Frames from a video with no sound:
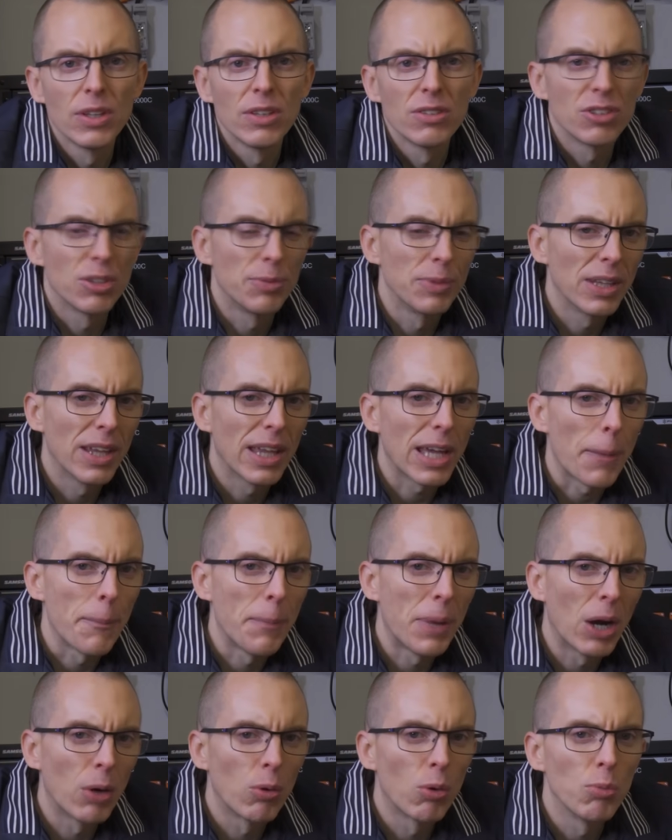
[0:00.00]
Something like a
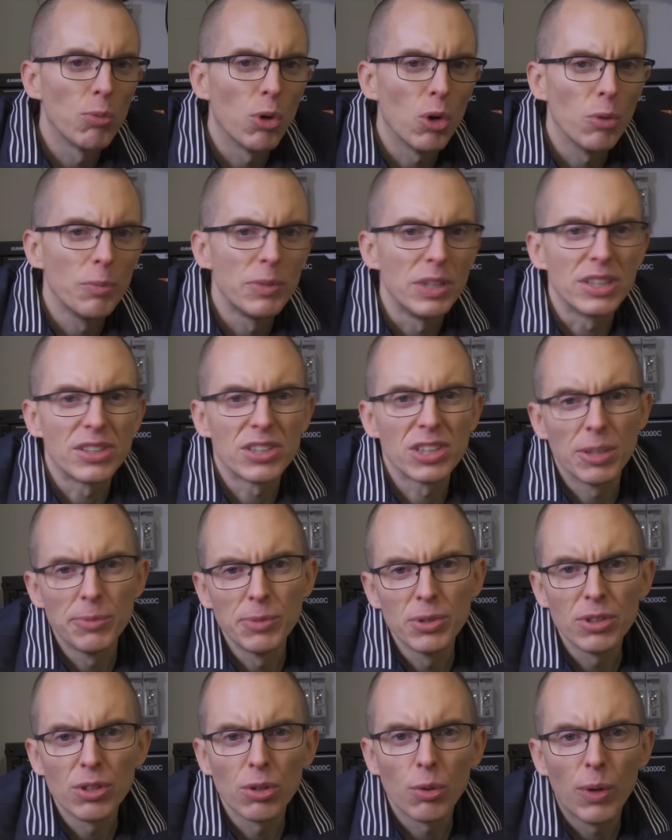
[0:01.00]
Powerwall meets some of
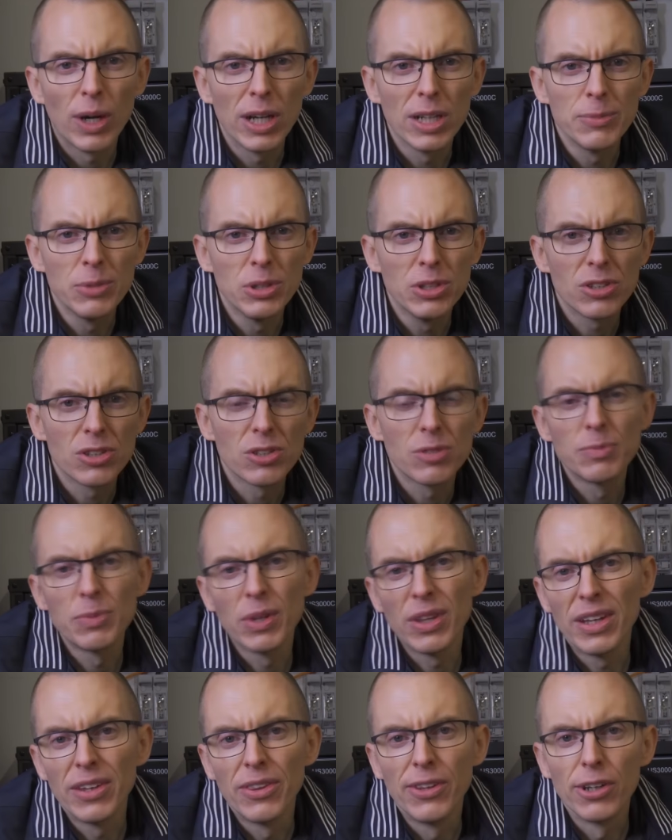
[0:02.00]
the requirements, but
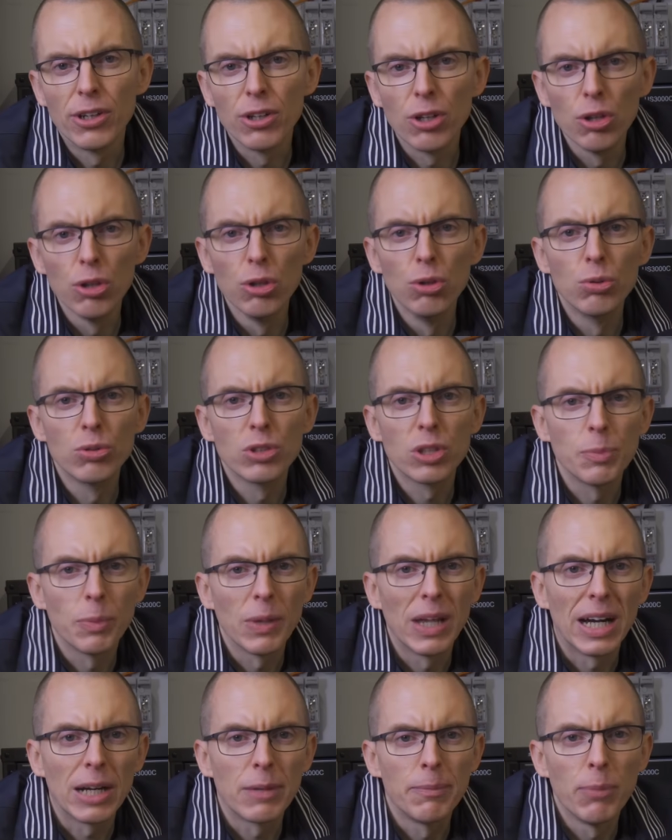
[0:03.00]
then there are closed
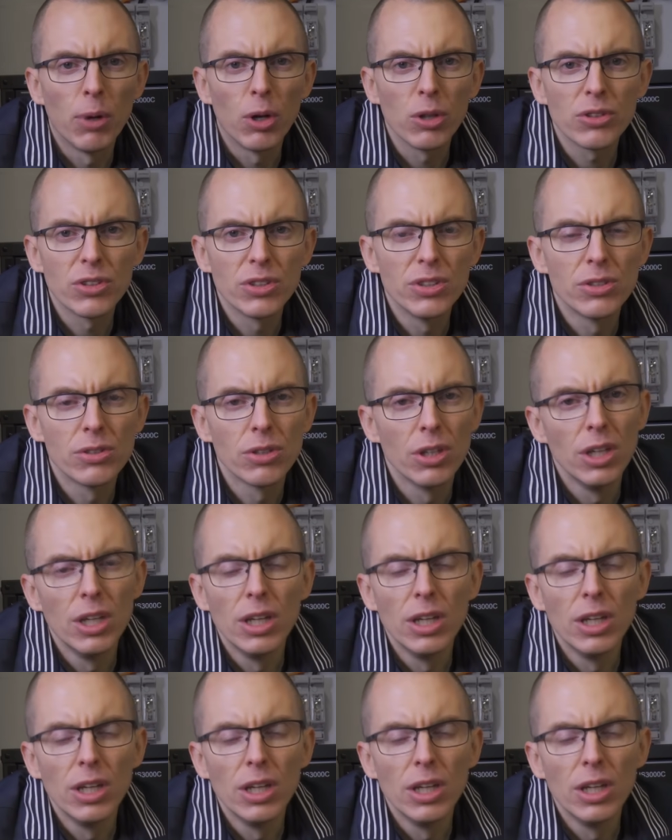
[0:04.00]
black boxes